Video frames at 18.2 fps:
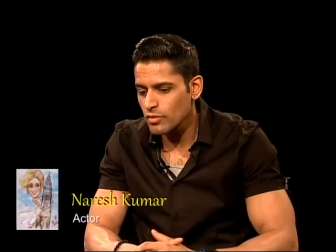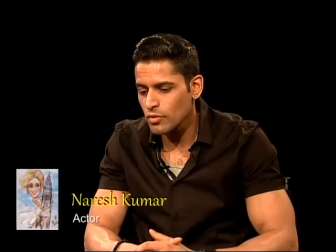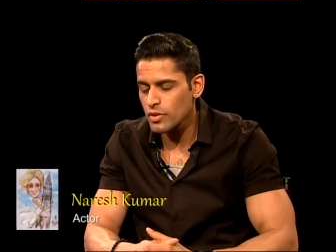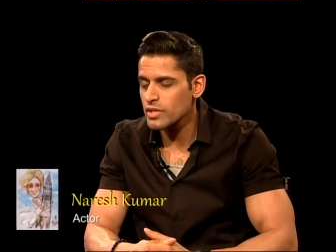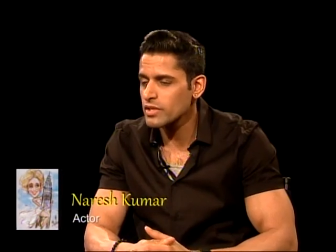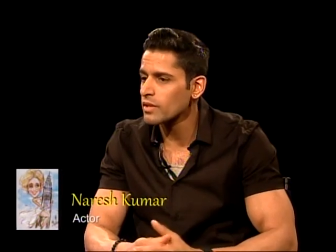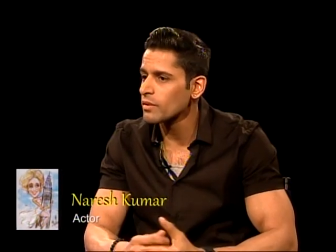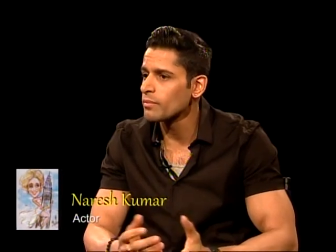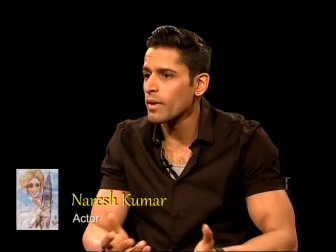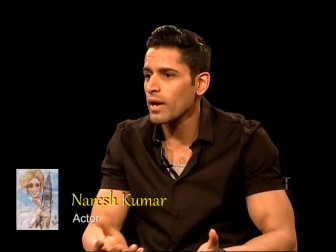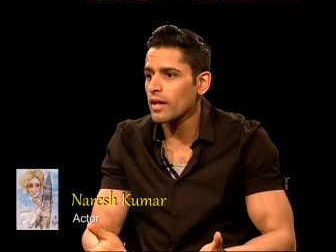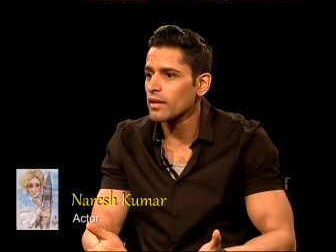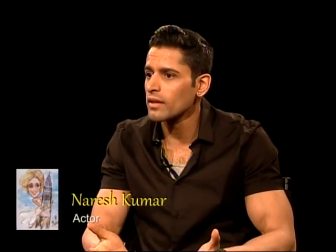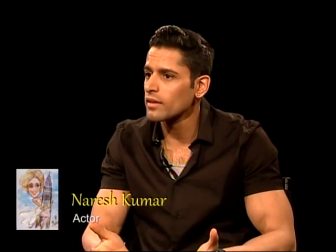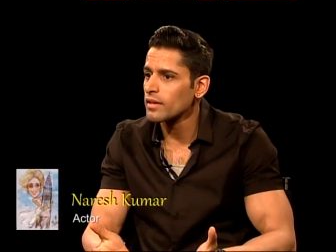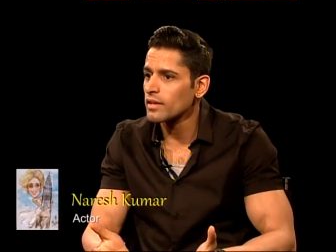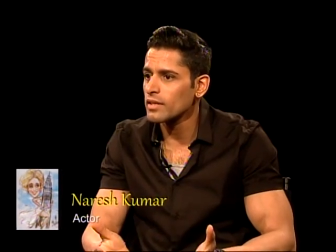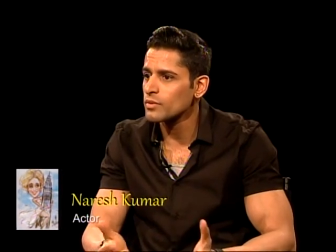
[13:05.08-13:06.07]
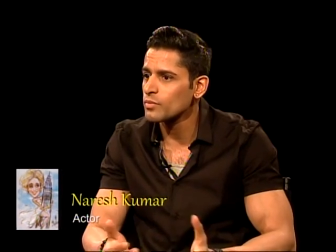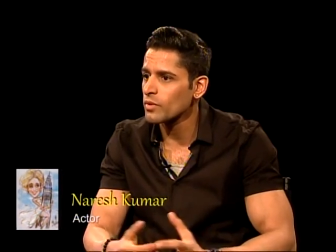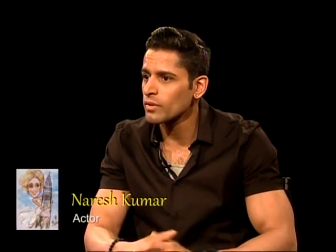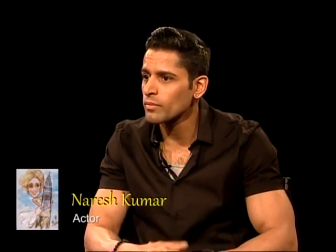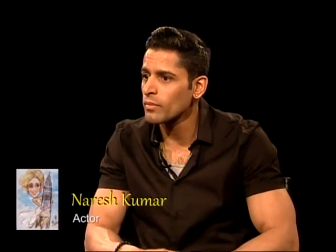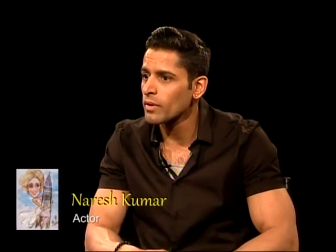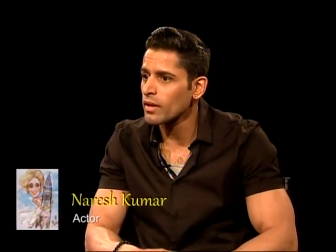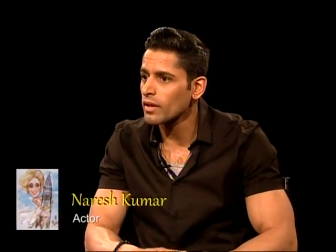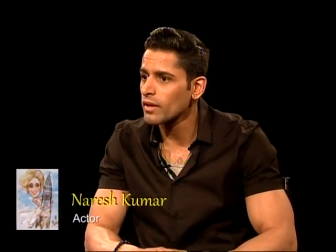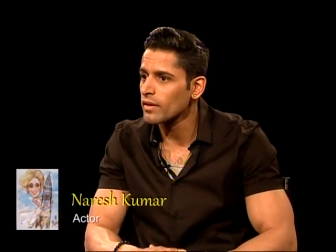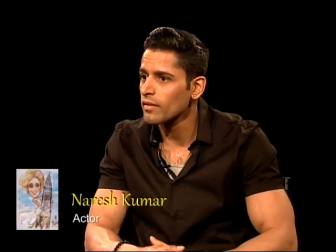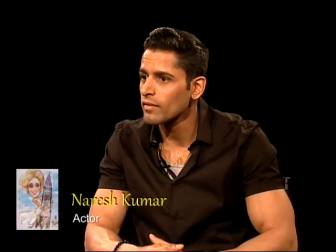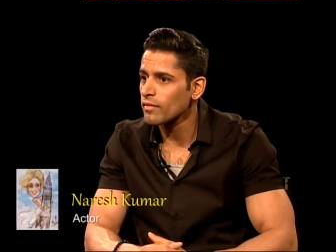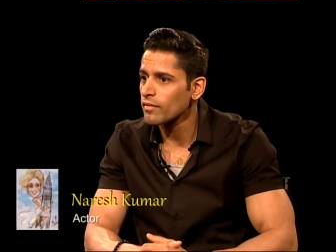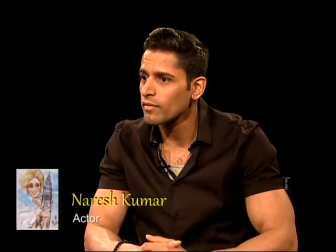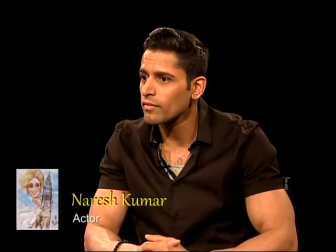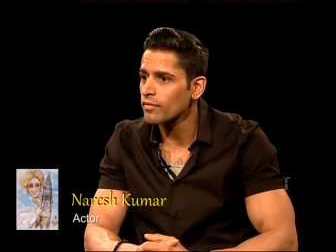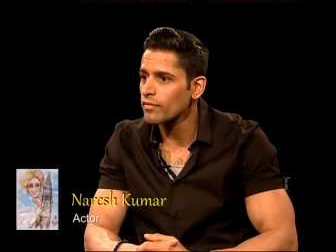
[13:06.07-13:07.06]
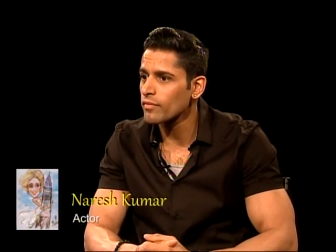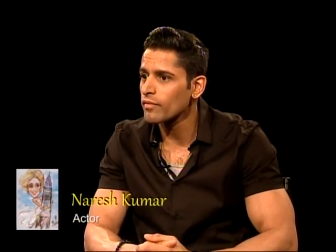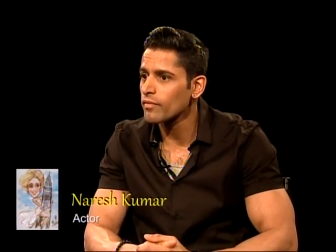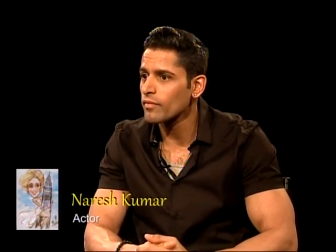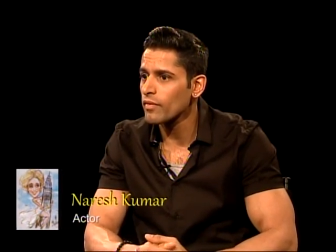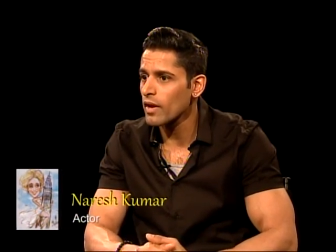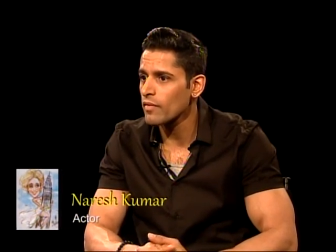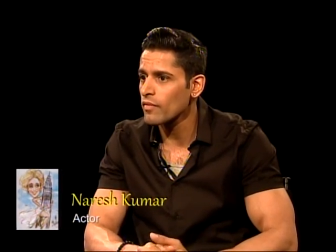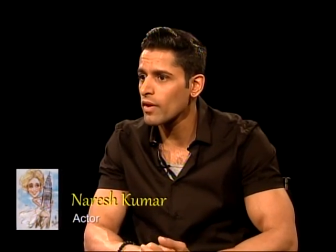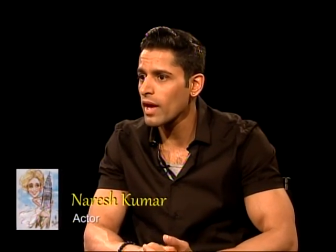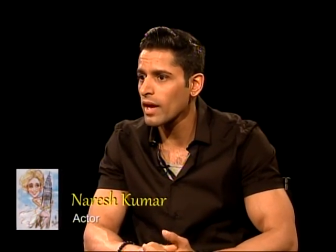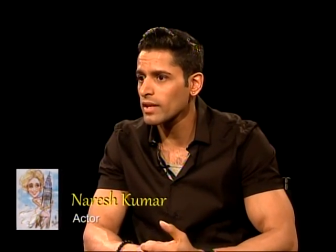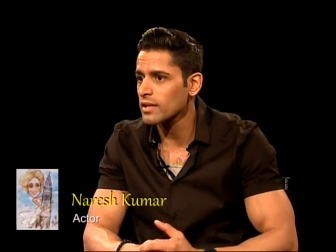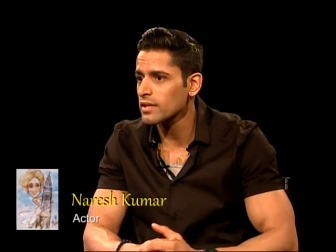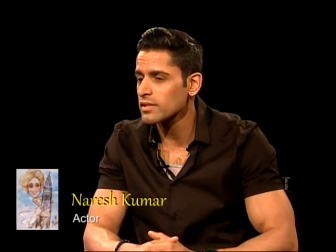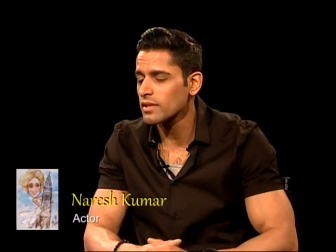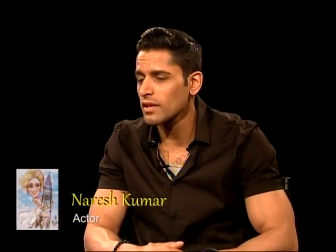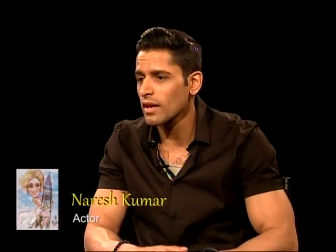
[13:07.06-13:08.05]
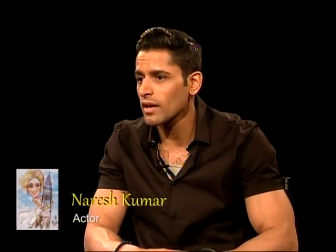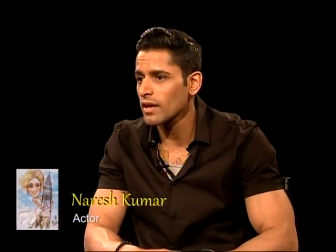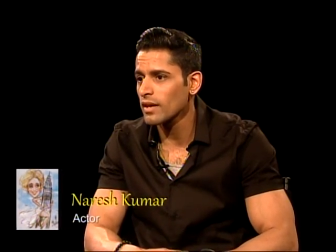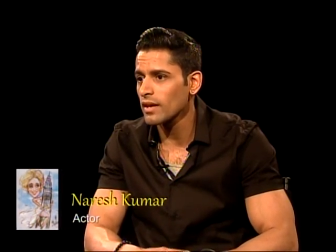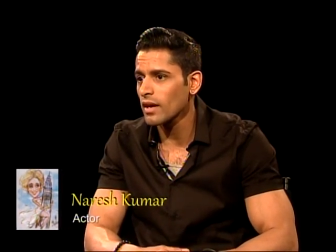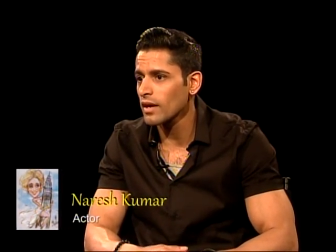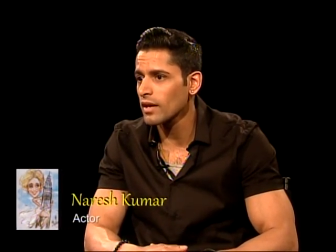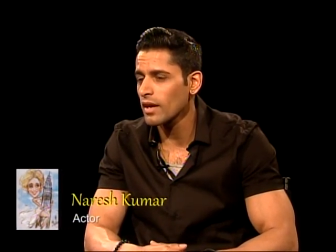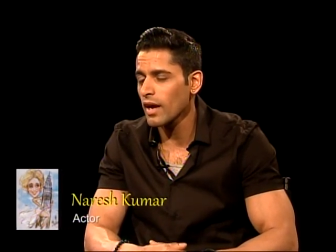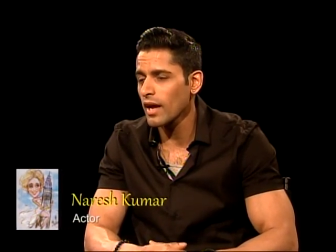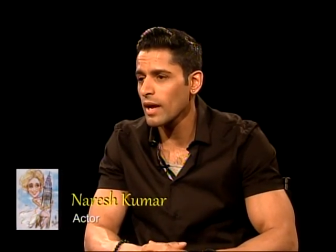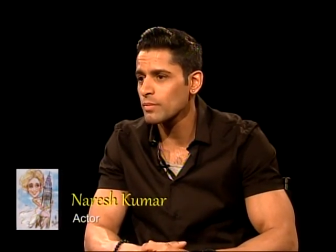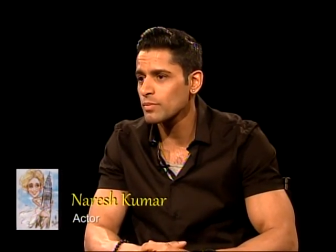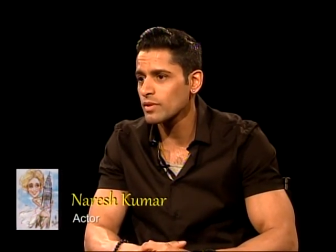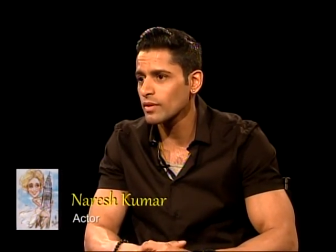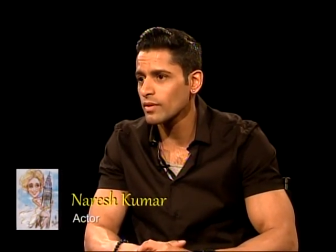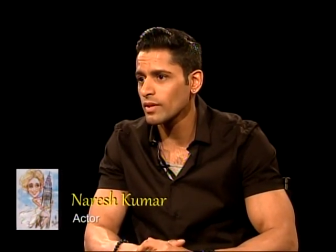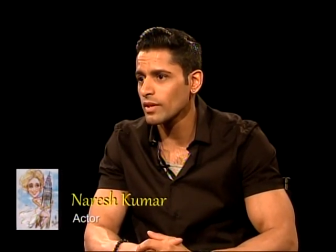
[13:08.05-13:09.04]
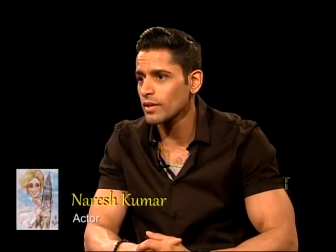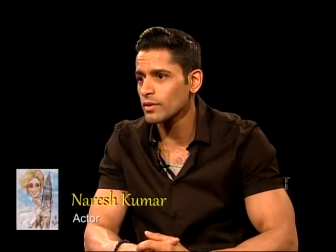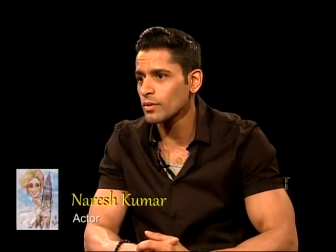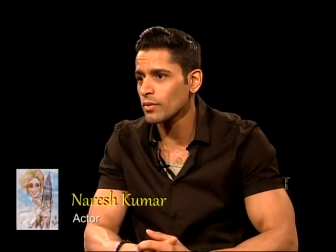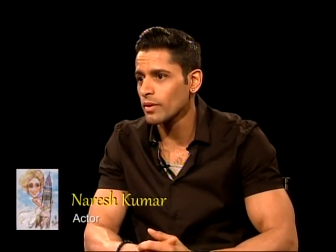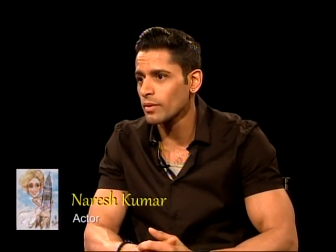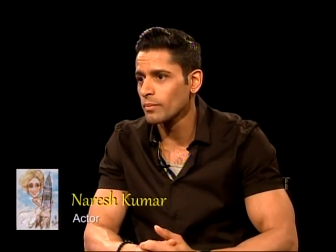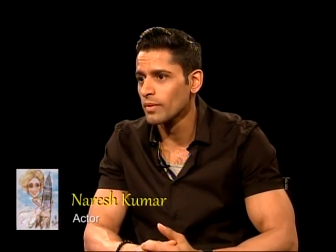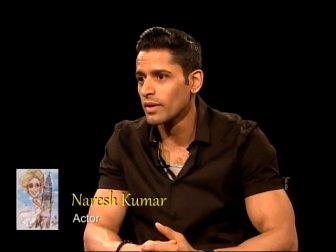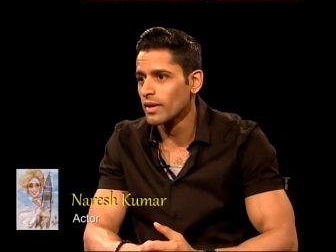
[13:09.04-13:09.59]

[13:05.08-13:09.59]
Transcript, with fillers: Christian Bale He's one of my oh, yeah. favorite actors. Yeah, I, I, I absolutely adore him.